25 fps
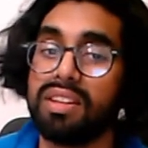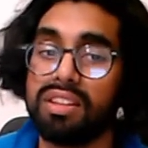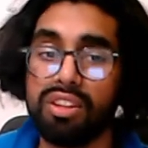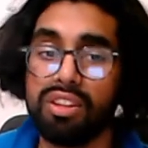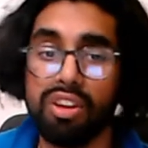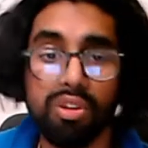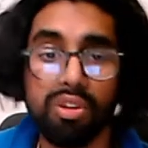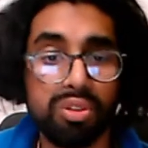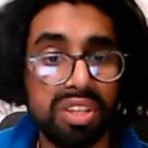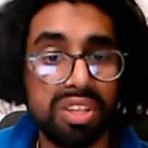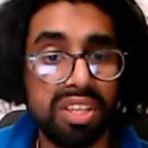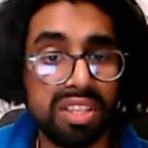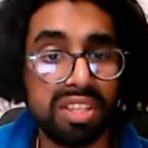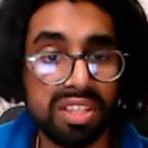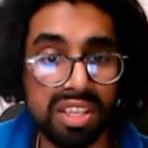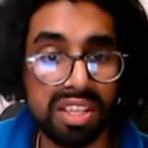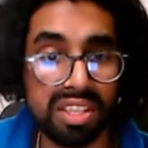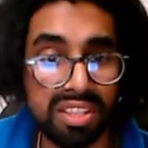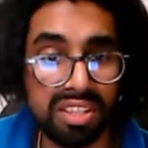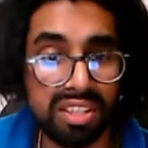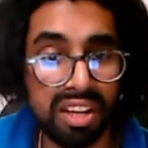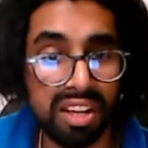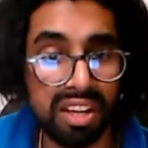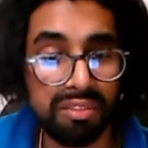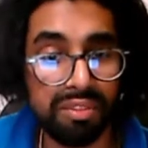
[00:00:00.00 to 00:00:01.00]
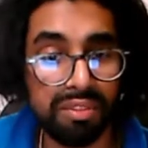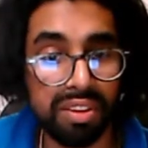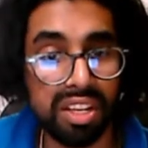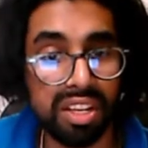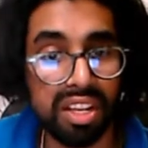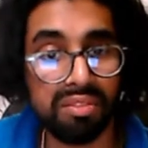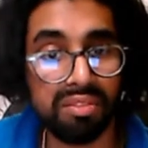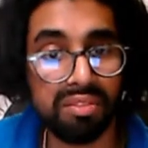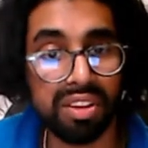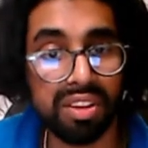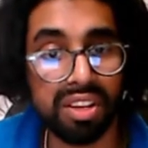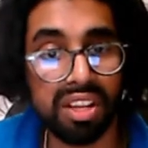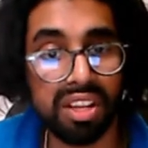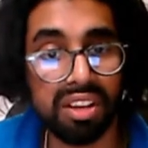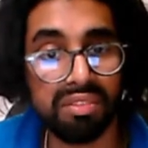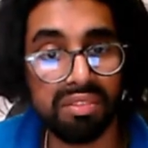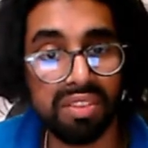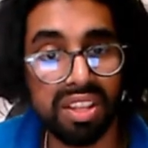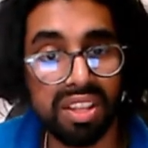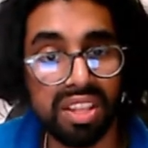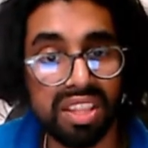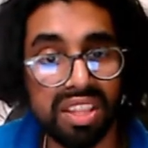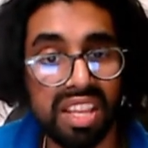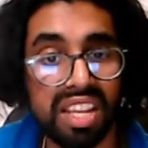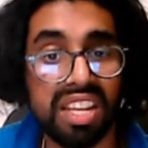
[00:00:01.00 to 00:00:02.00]
Notice there's nothing,
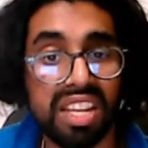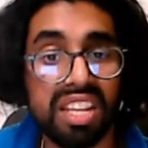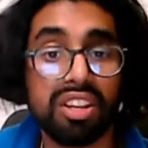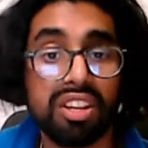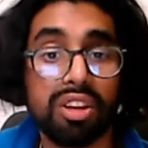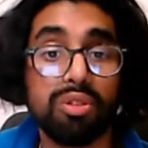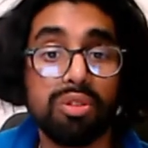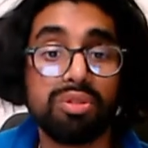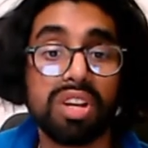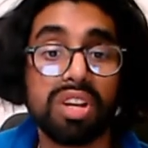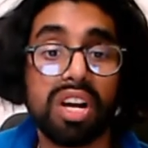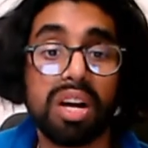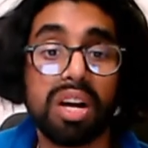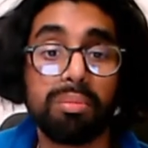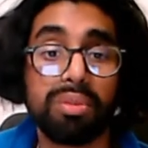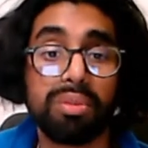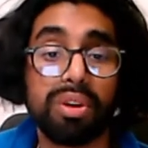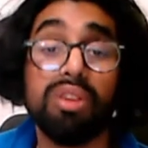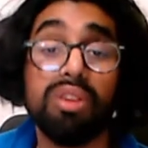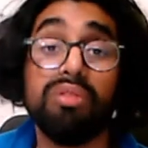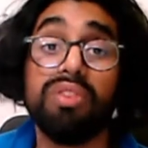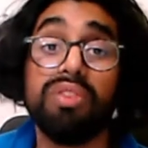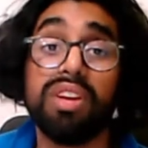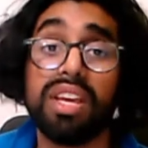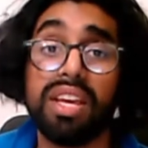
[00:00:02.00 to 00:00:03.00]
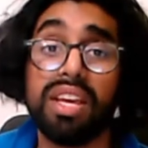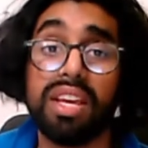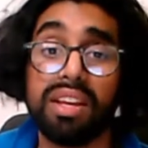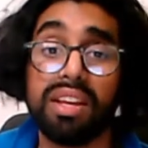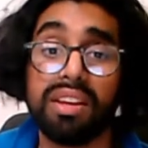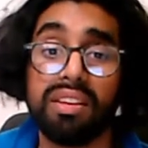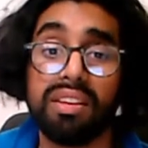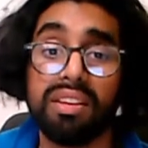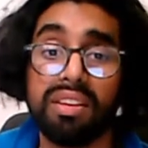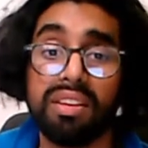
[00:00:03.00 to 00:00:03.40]
then it goes up over here.